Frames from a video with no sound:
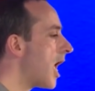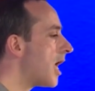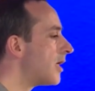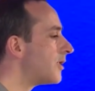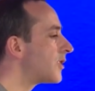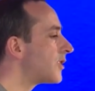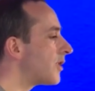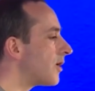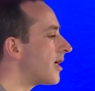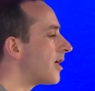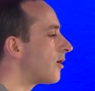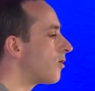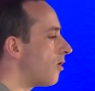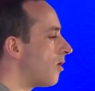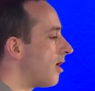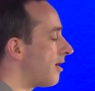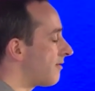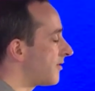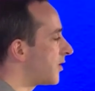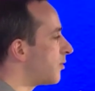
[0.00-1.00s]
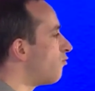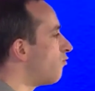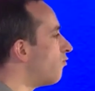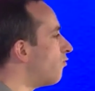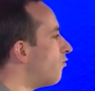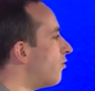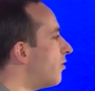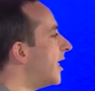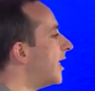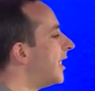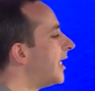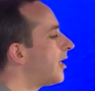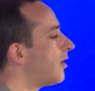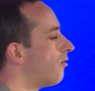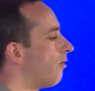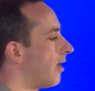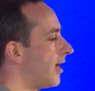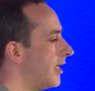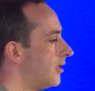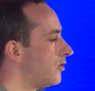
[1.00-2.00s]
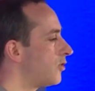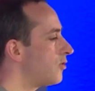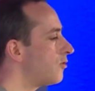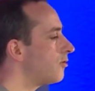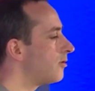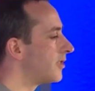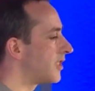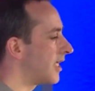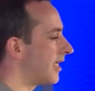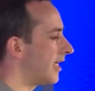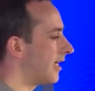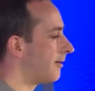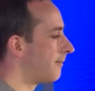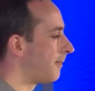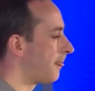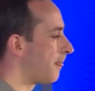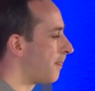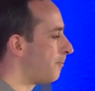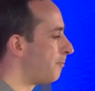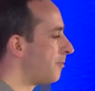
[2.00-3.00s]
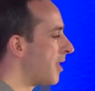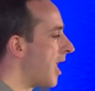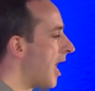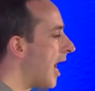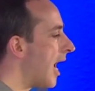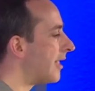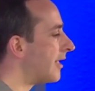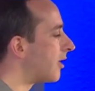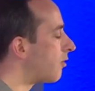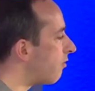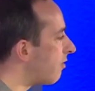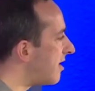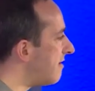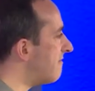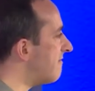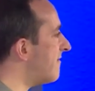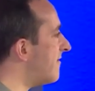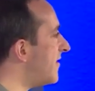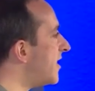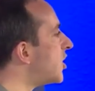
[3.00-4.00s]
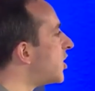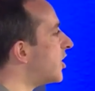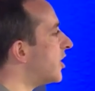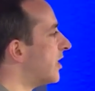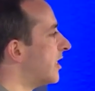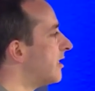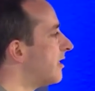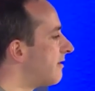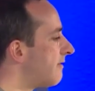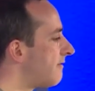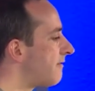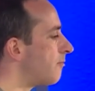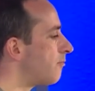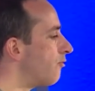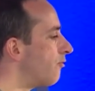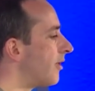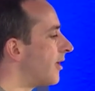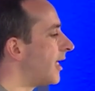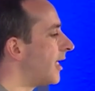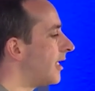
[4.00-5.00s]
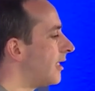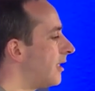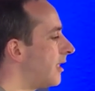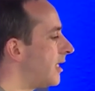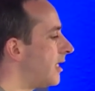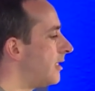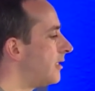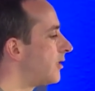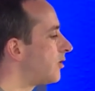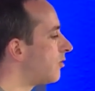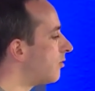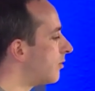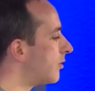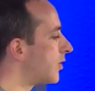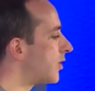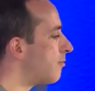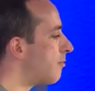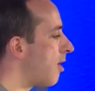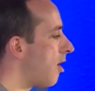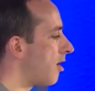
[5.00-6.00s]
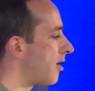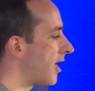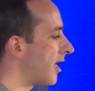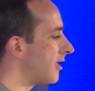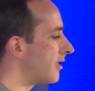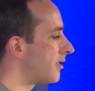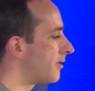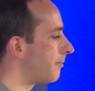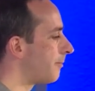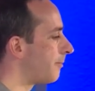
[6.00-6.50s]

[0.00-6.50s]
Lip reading: Sitecore have some really great tools here and a great vision for bringing these tools to market.